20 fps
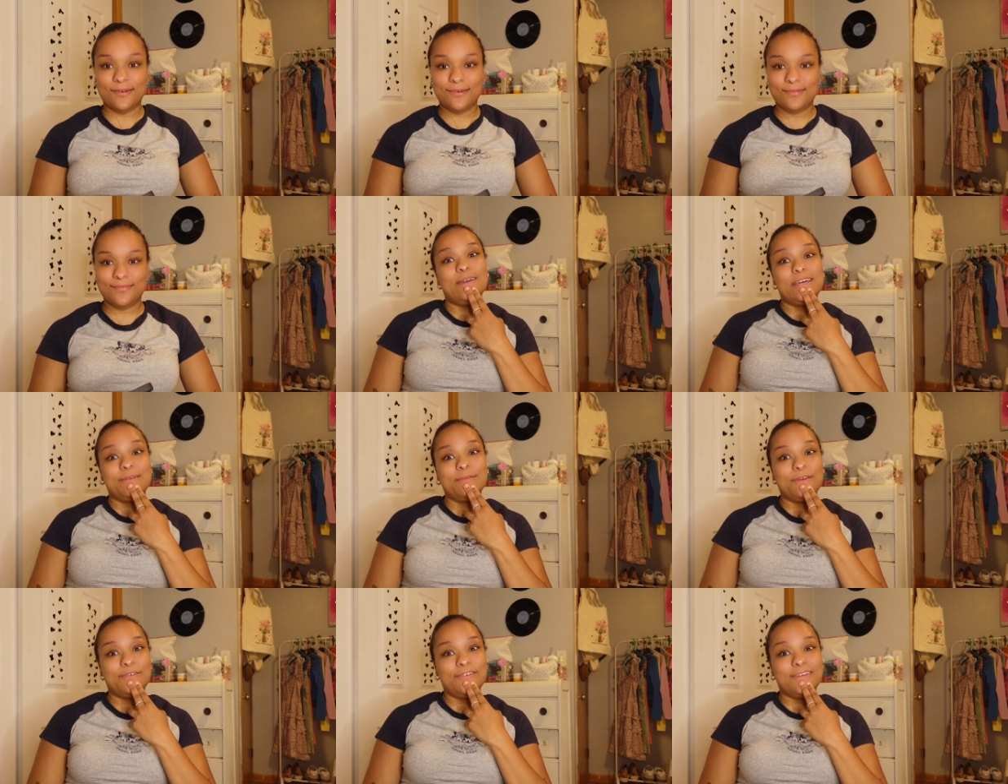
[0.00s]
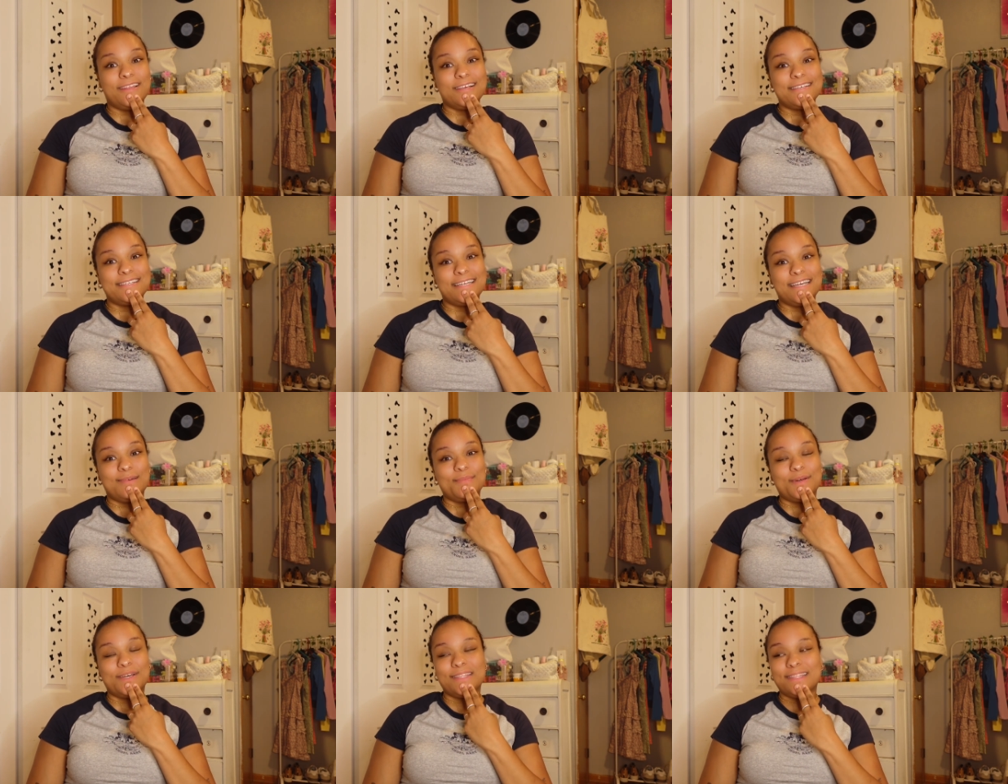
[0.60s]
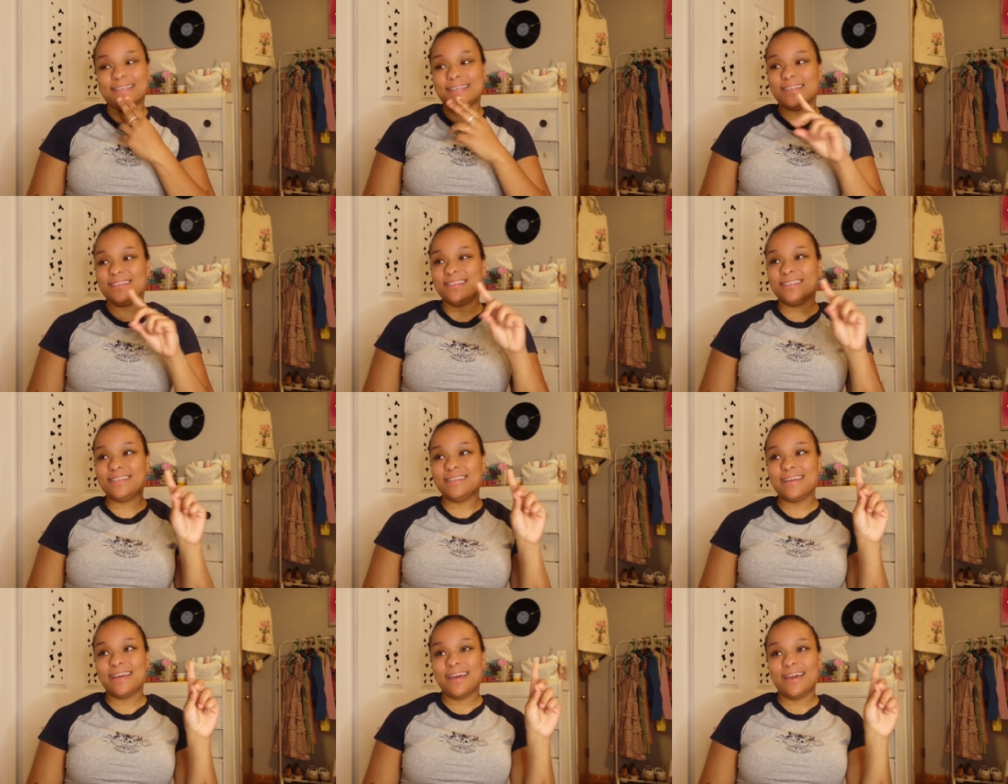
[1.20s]
I'm gonna be realistic about
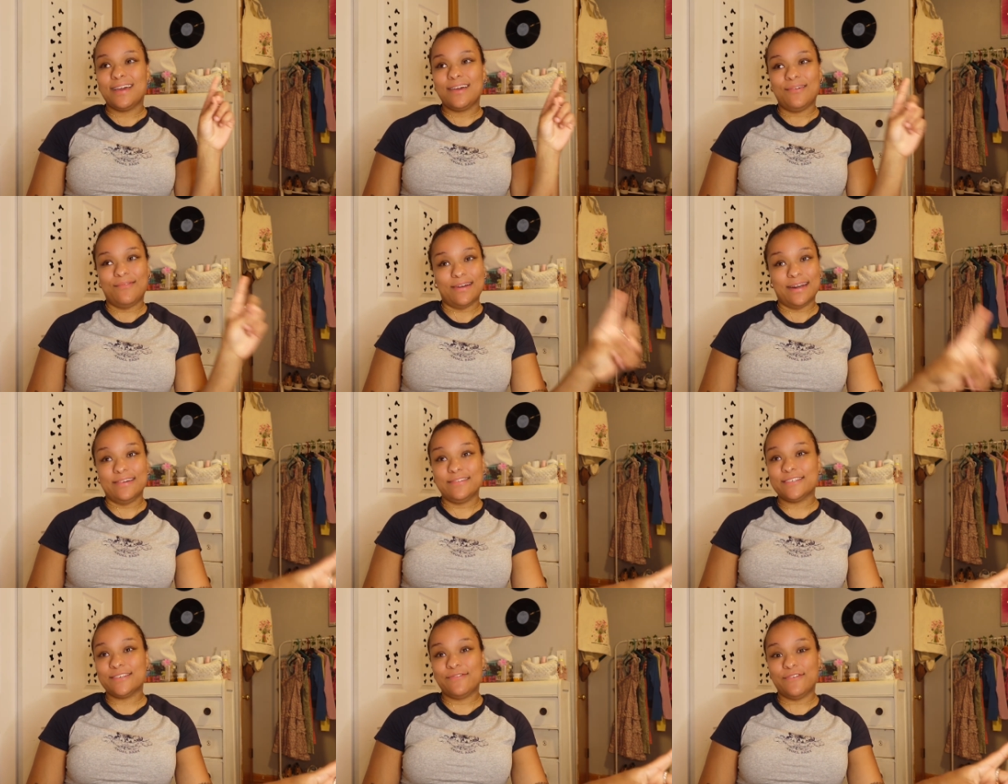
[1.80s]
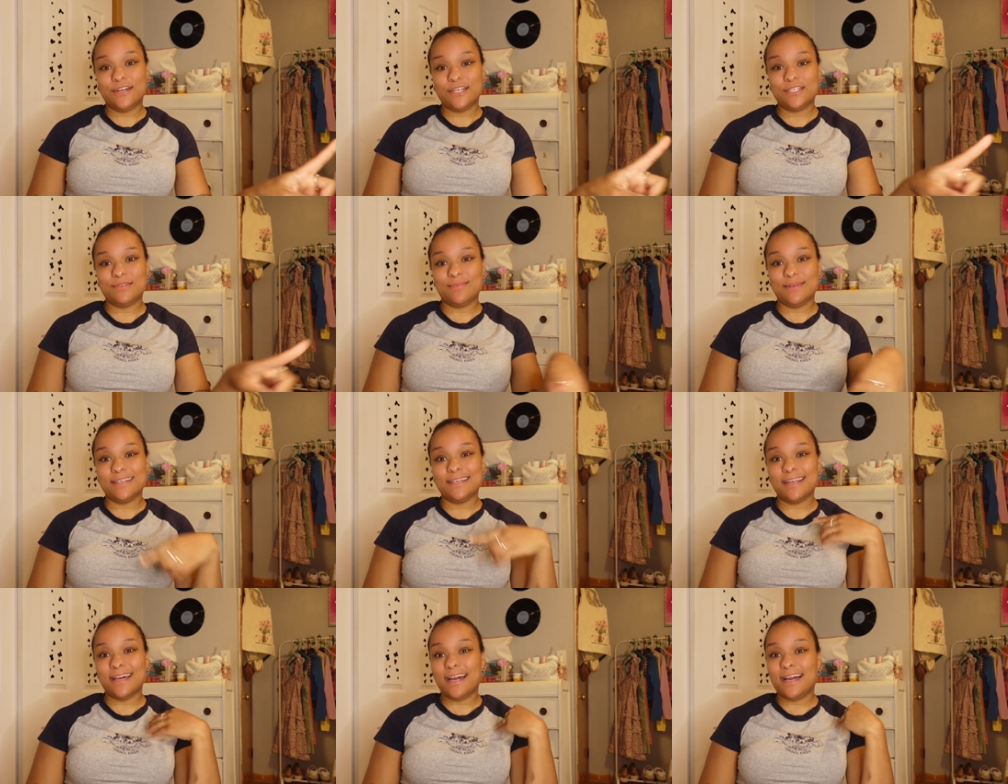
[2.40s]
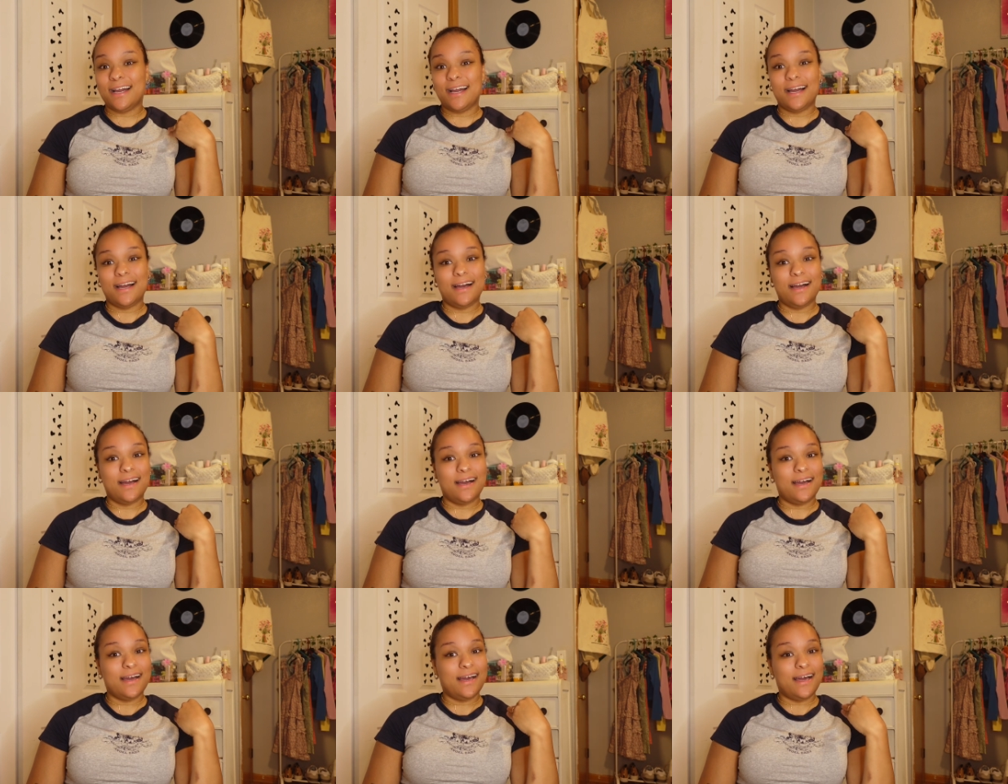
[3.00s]
this. When I was a
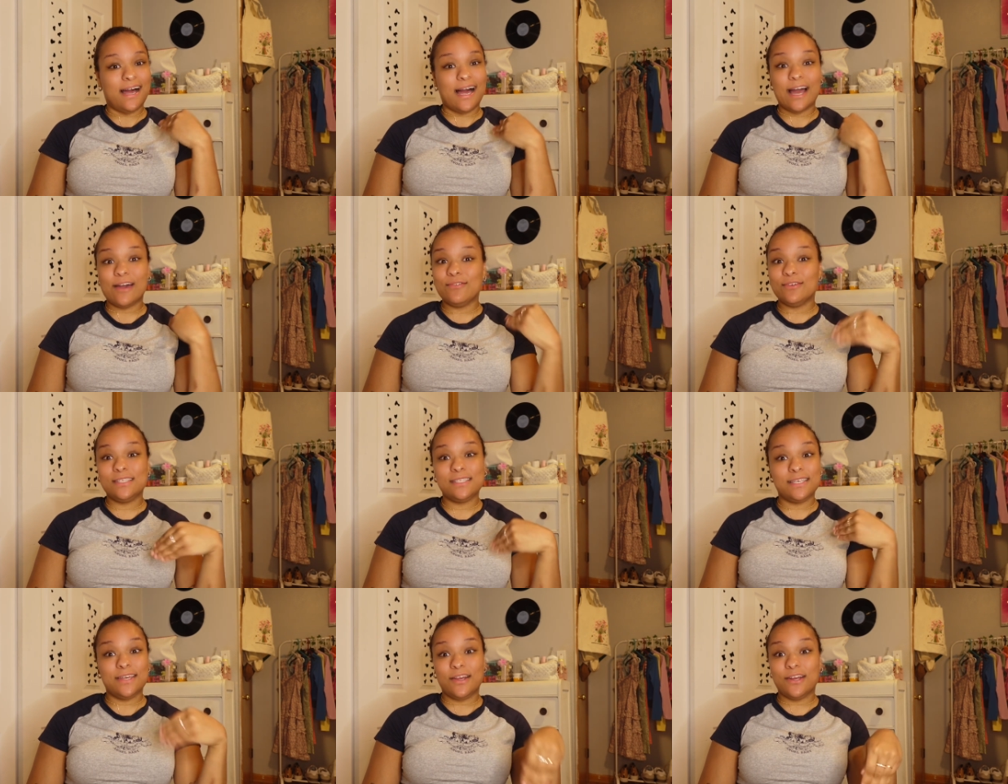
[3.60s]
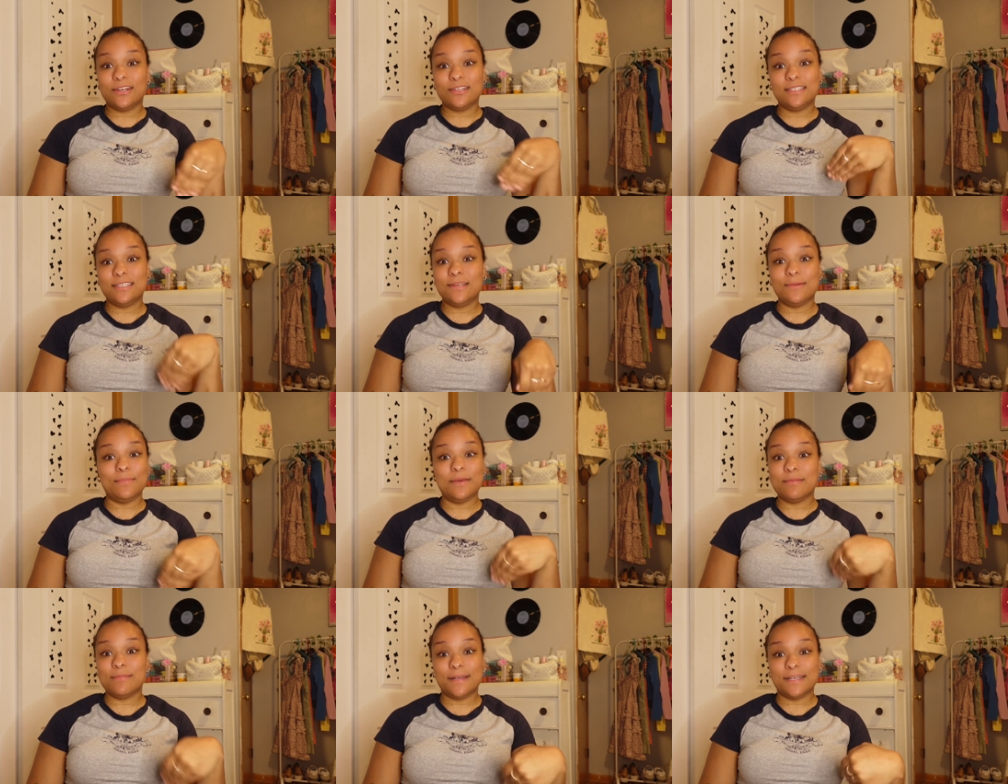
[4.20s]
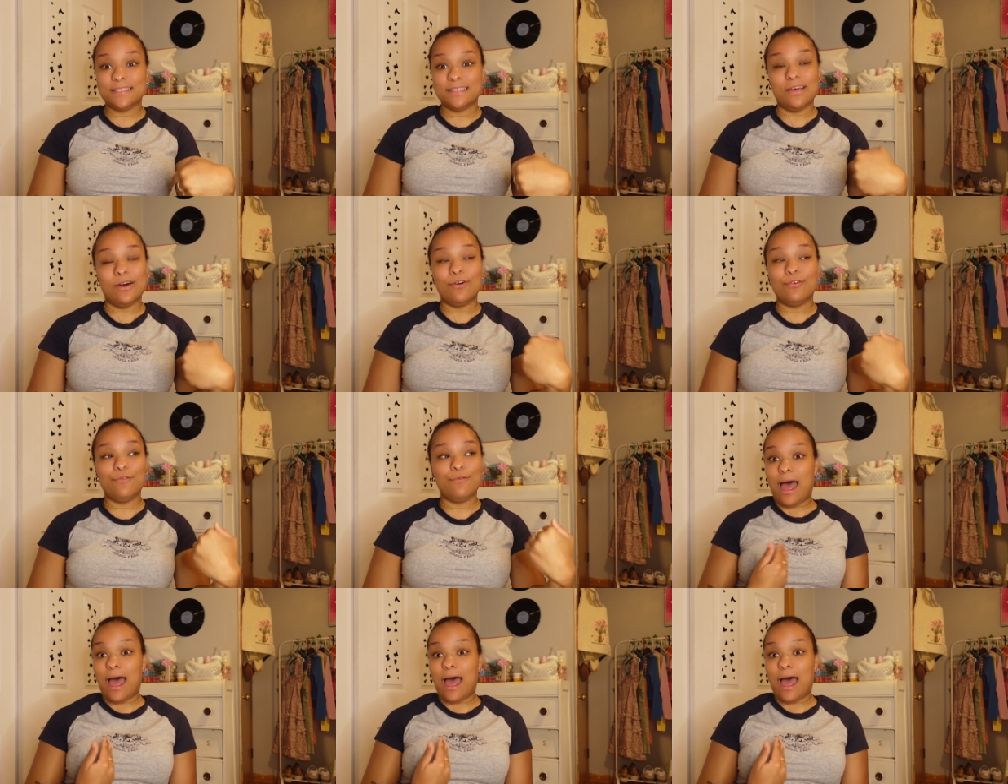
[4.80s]
freshman, I was scared to be myself.